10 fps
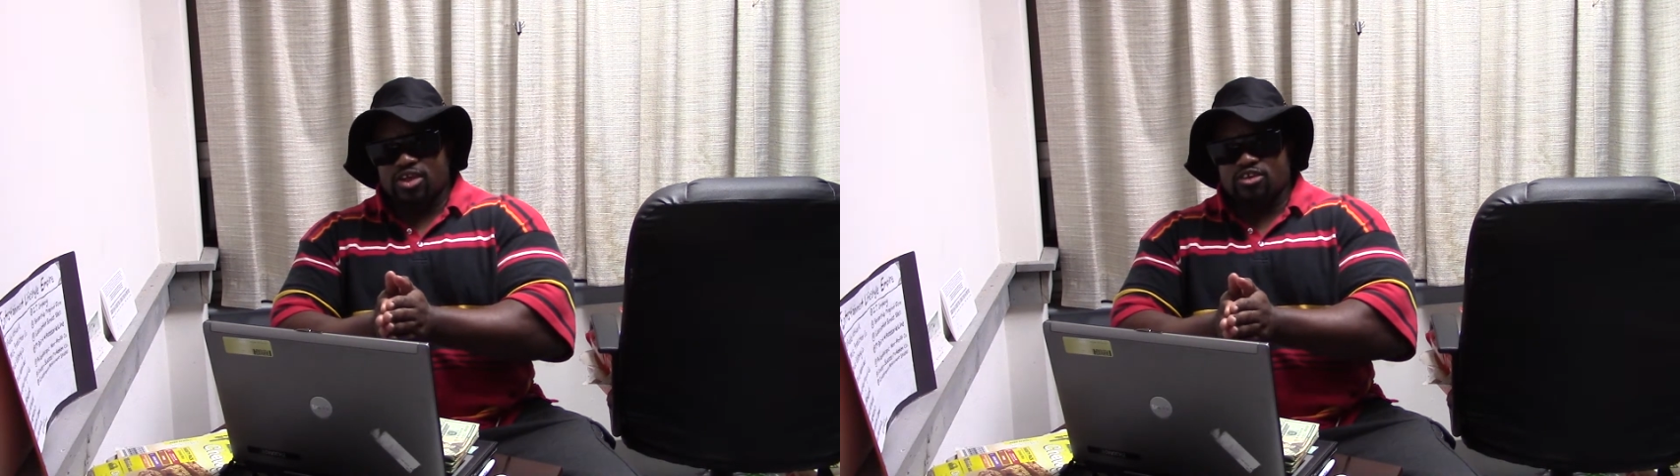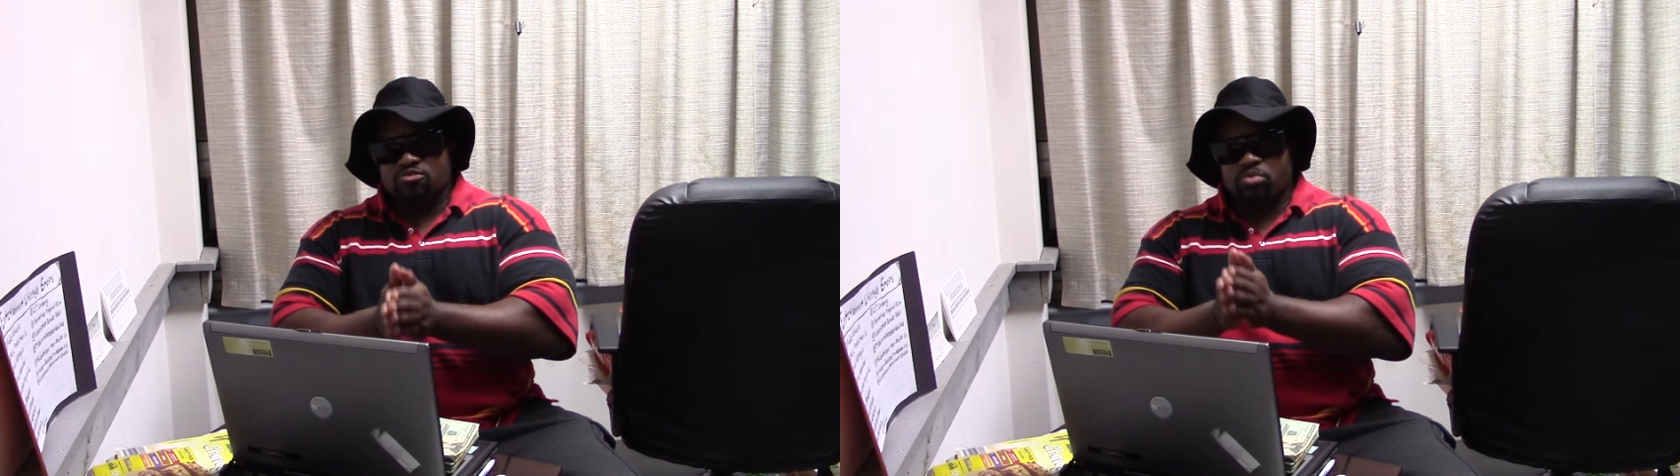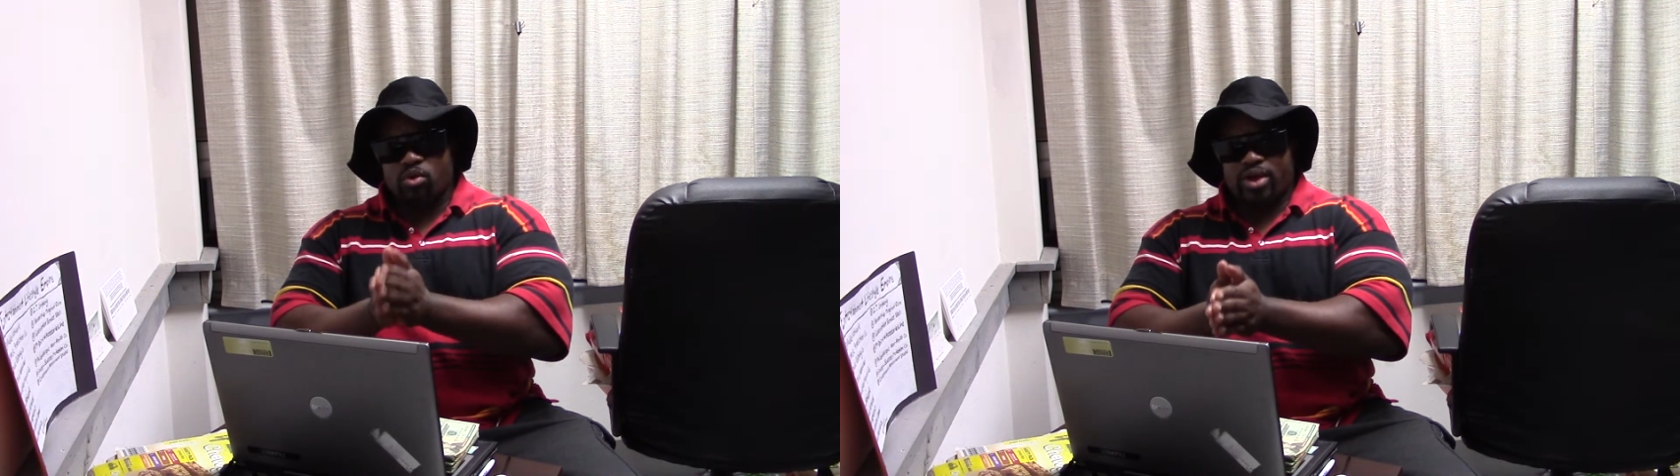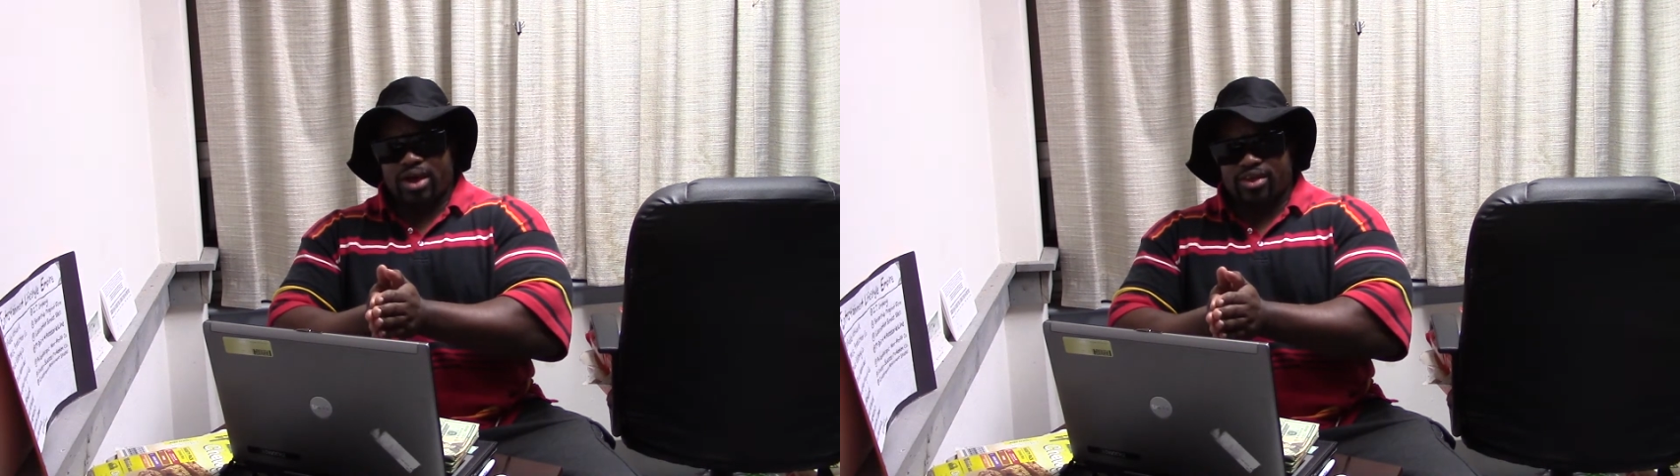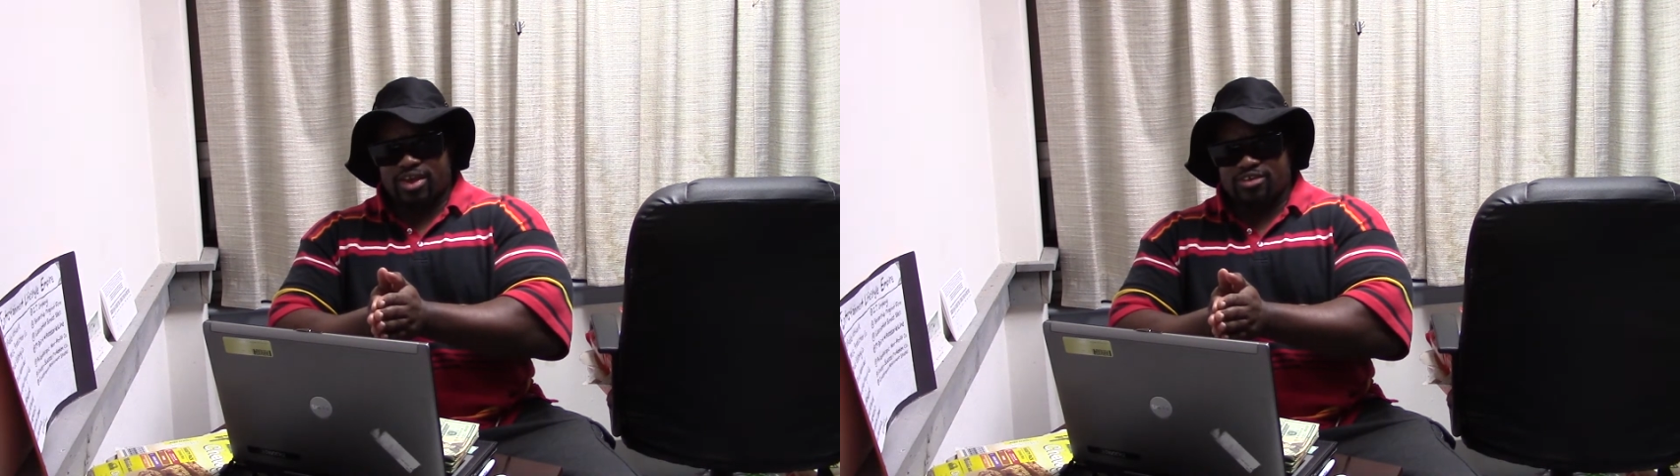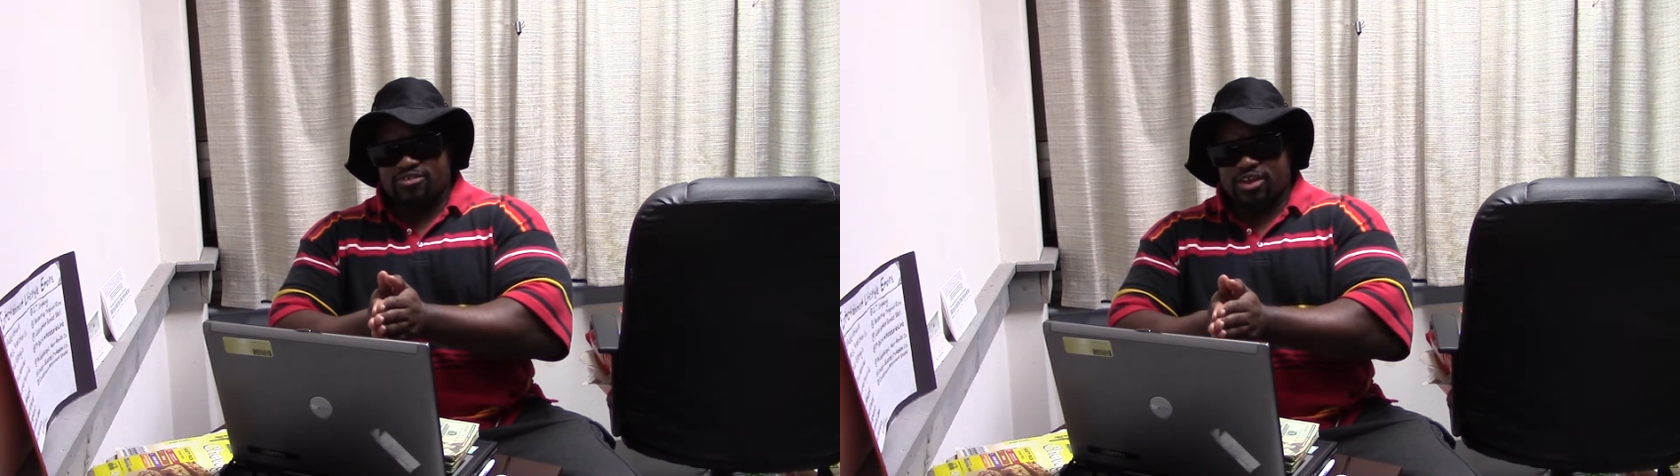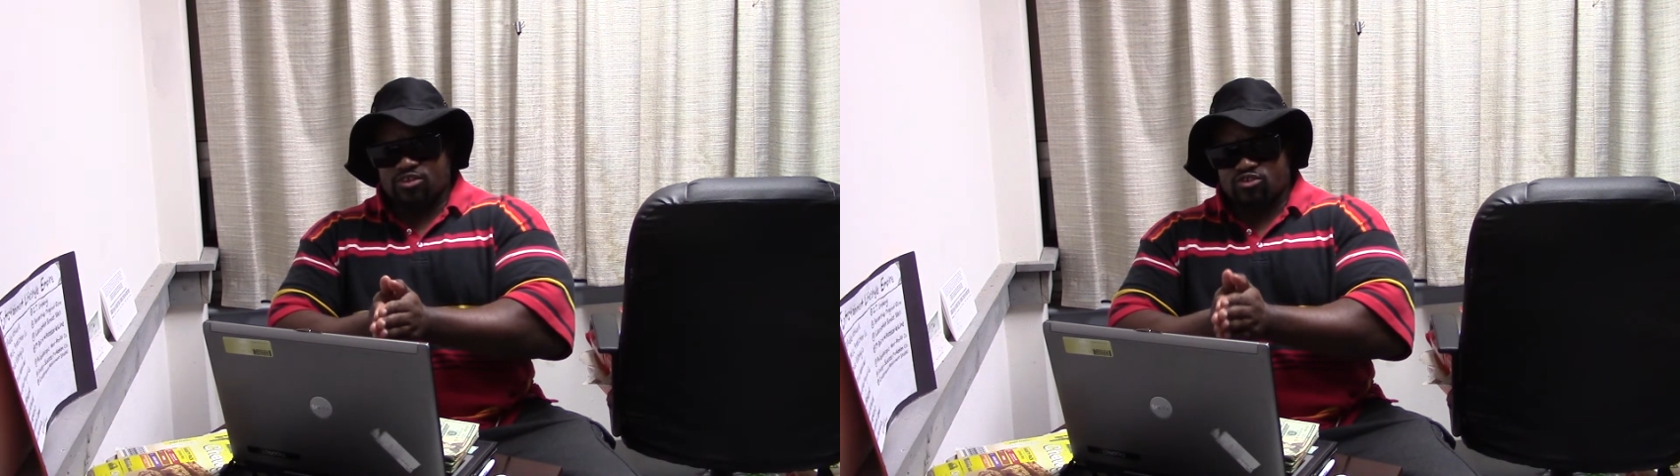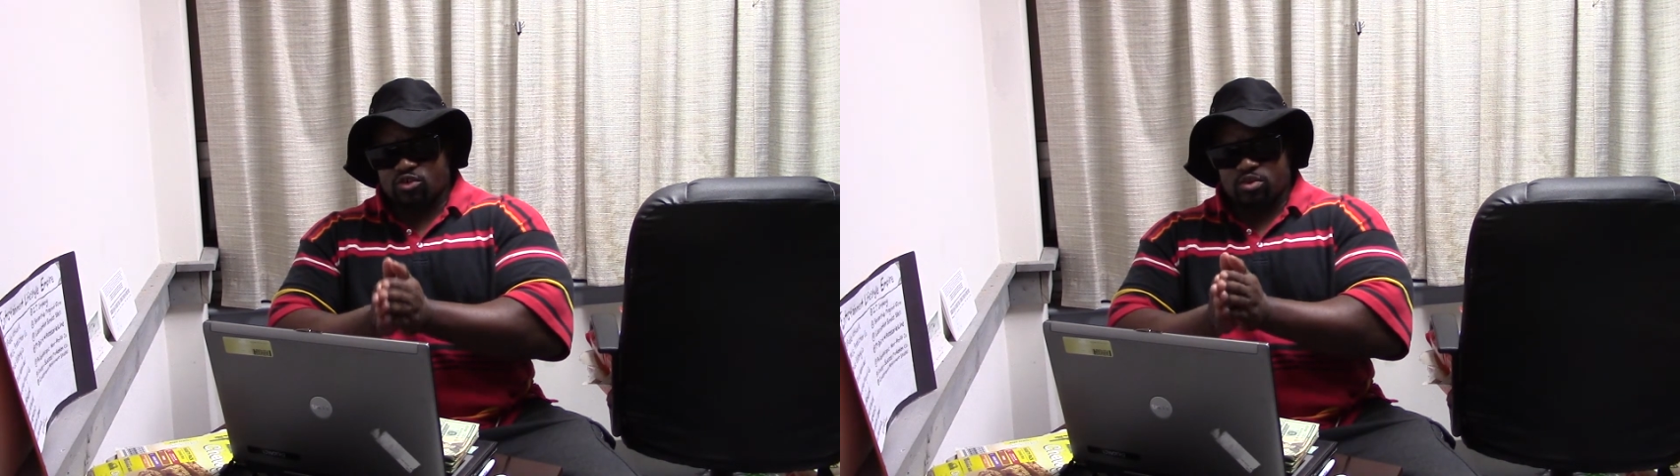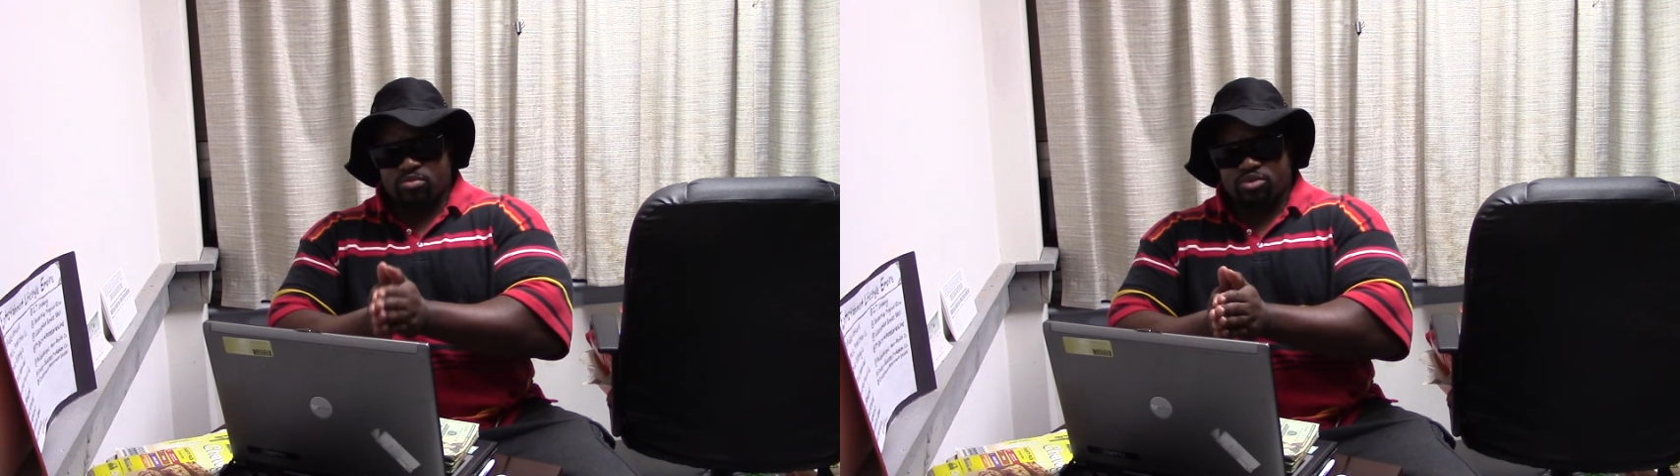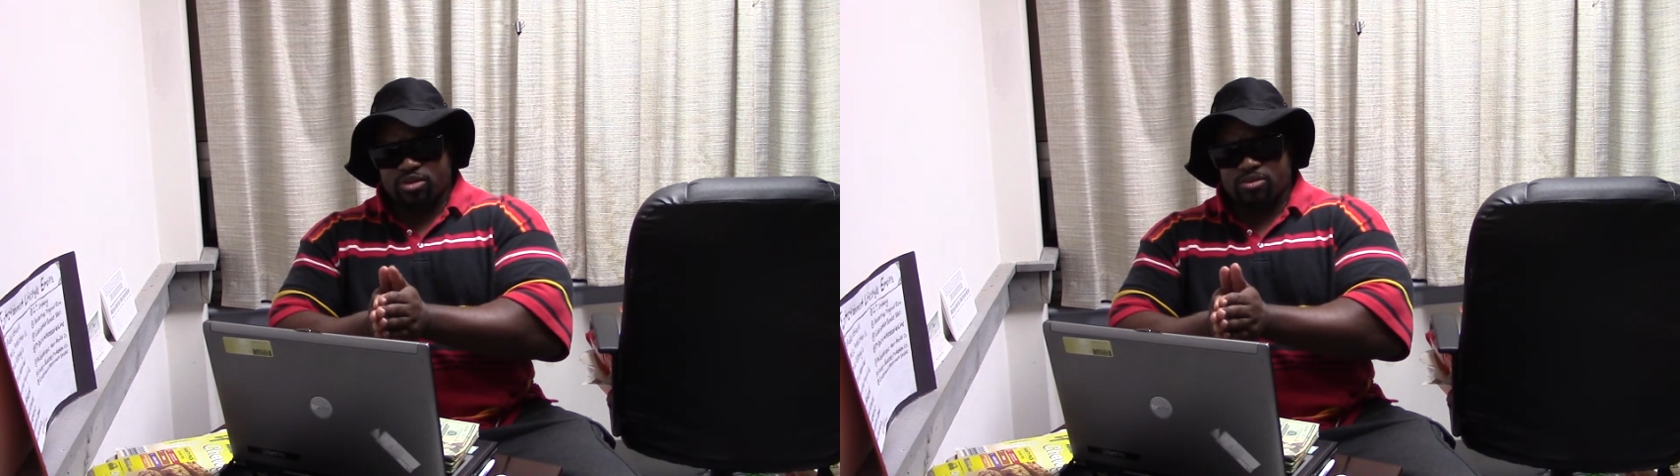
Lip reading: spoke out against that and told him pretty